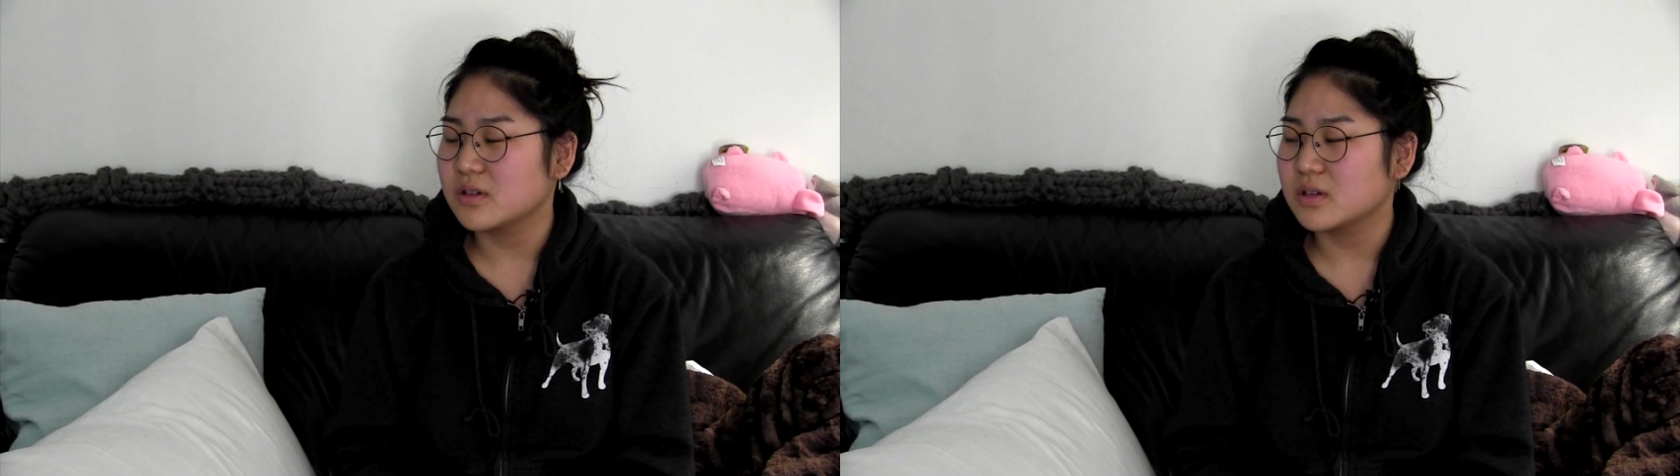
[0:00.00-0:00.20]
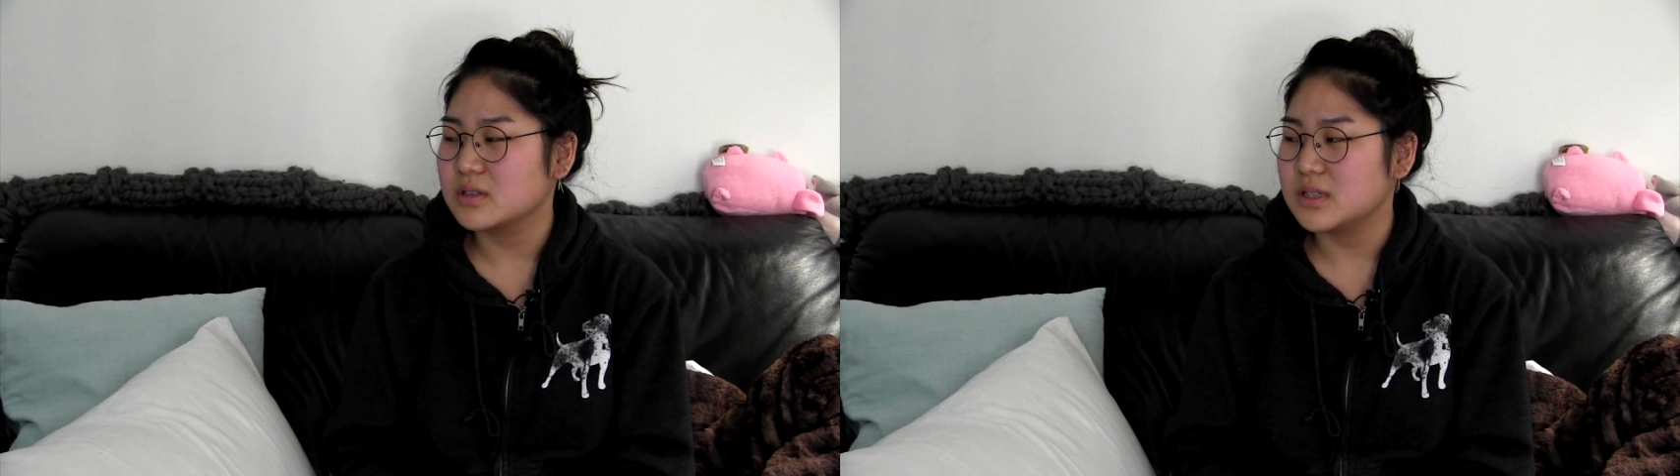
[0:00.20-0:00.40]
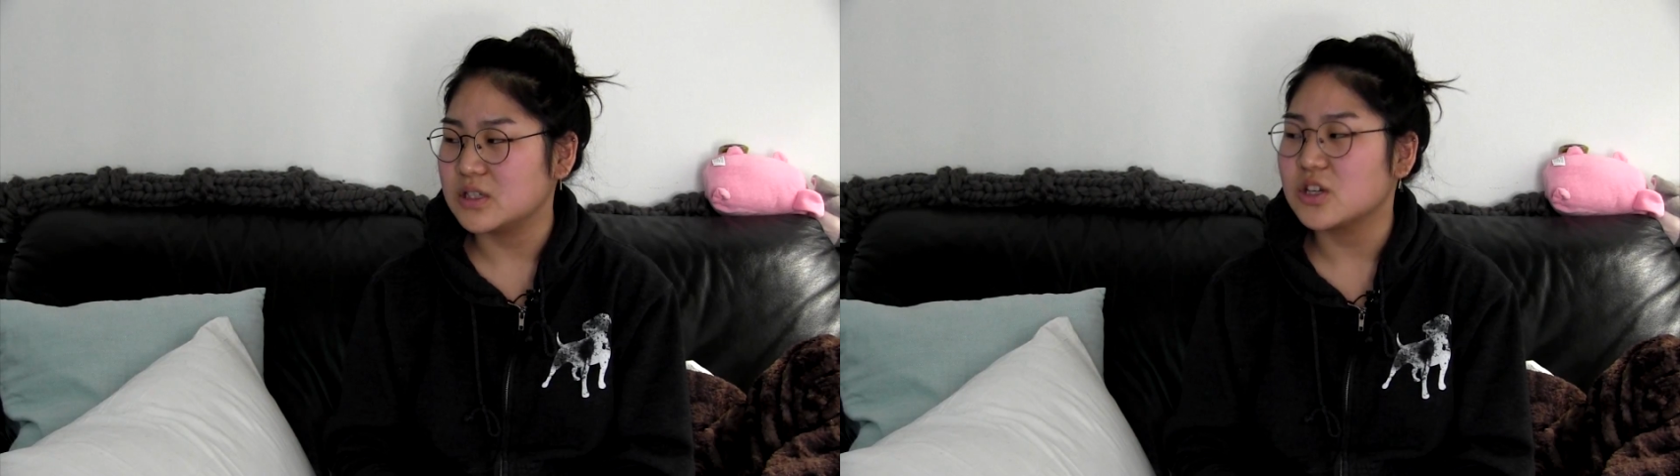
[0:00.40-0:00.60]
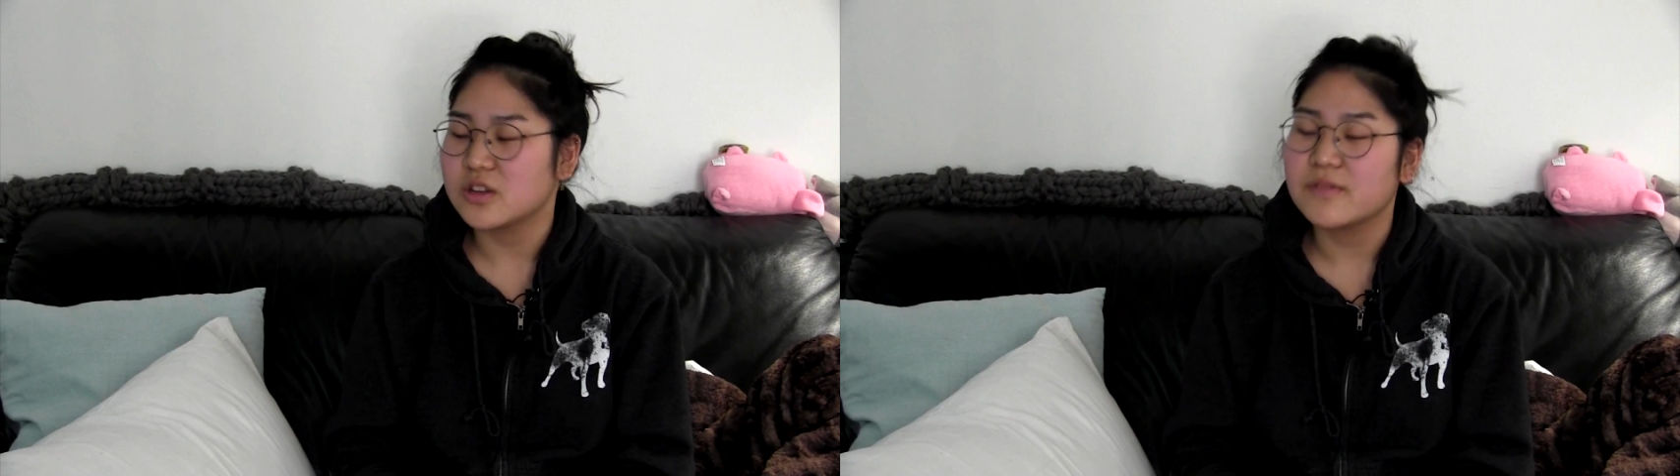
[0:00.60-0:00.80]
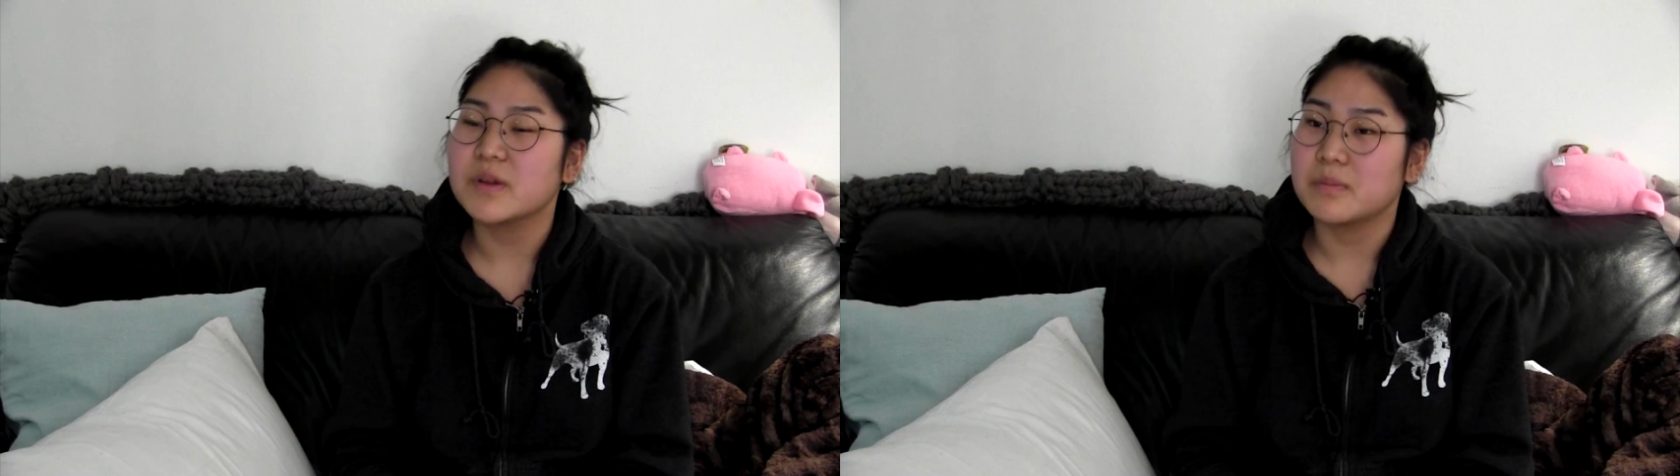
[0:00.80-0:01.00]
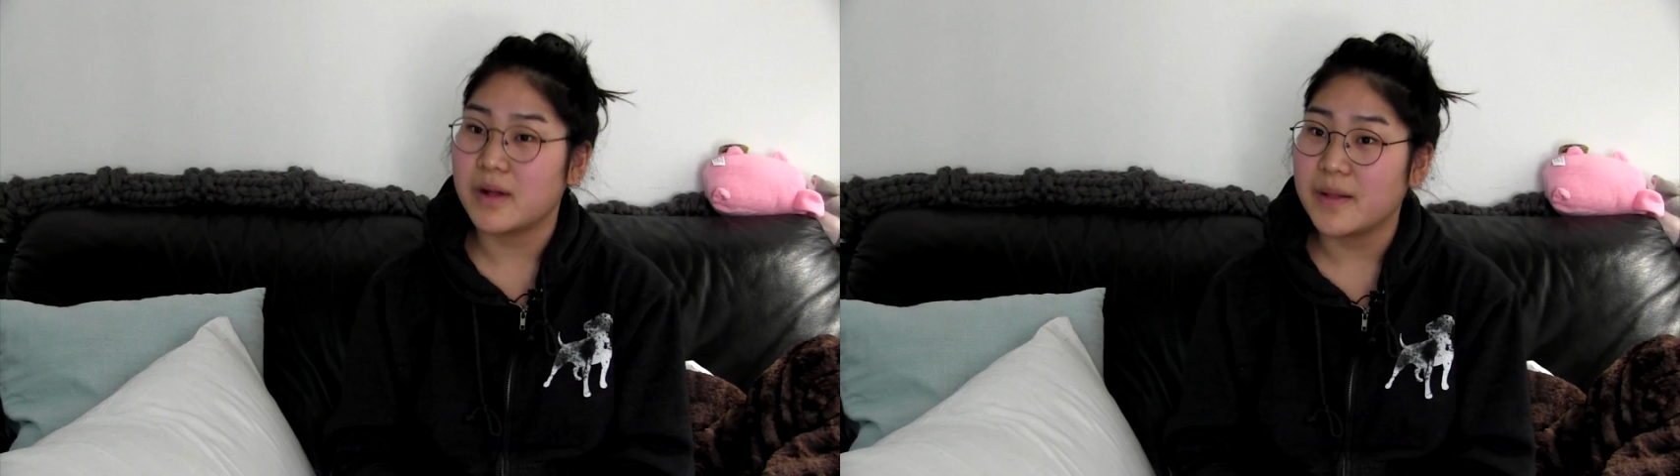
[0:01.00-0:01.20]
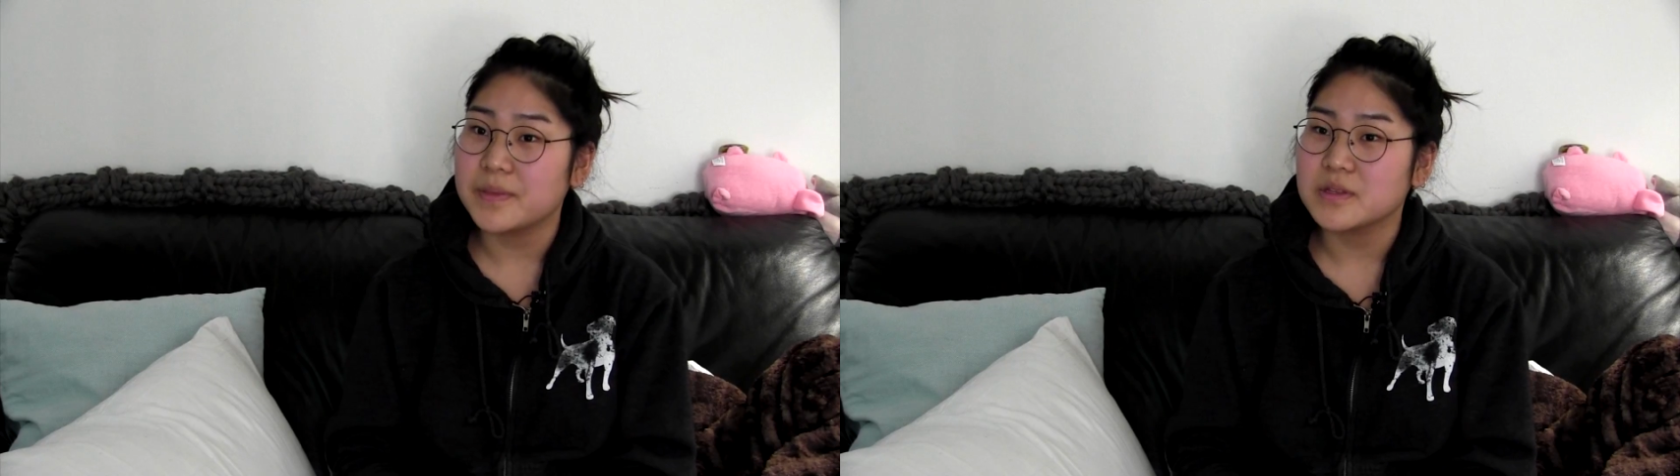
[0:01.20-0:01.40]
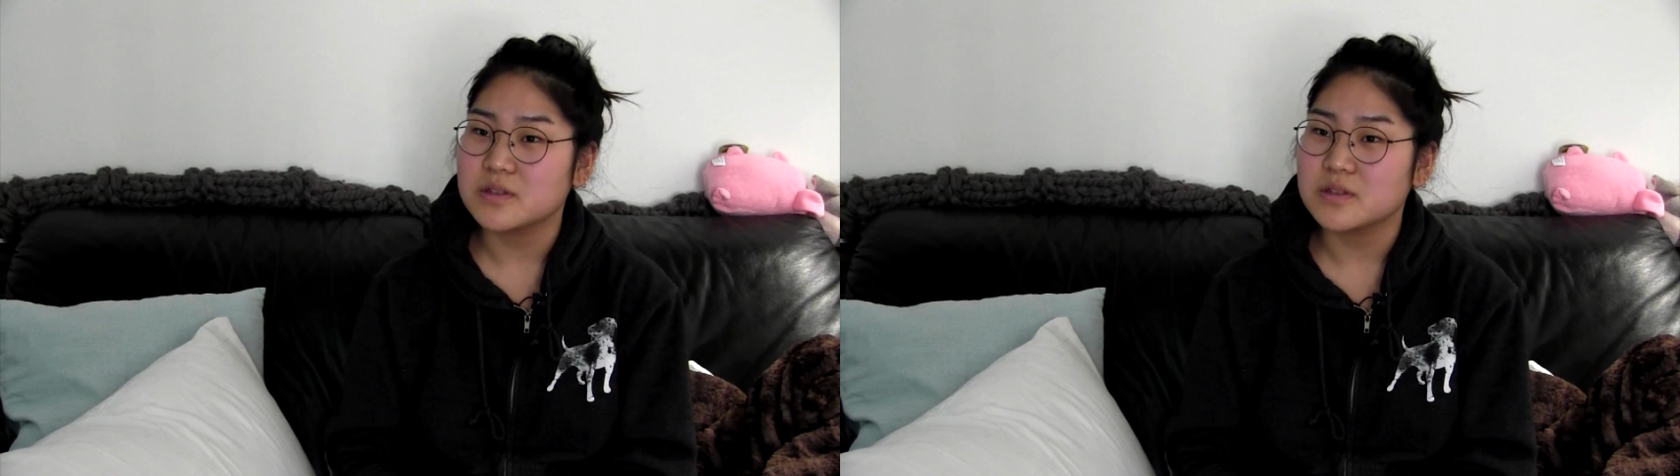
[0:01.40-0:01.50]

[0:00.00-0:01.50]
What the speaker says: see each other every month,